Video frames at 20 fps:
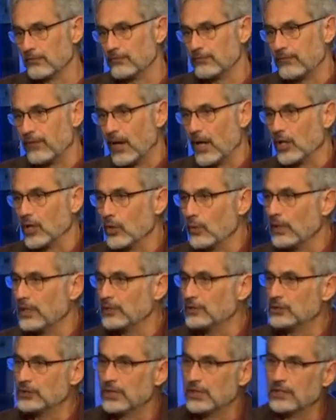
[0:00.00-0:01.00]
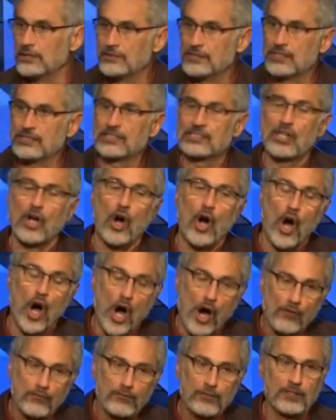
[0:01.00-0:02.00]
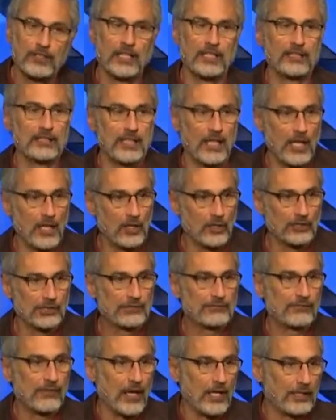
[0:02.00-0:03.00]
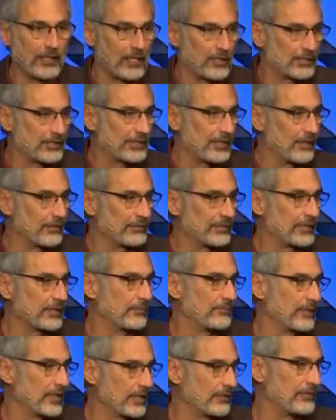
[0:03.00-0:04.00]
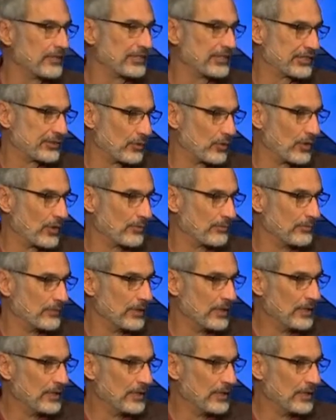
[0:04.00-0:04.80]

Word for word: following Jesus often entails finding ourselves in the middle of a storm.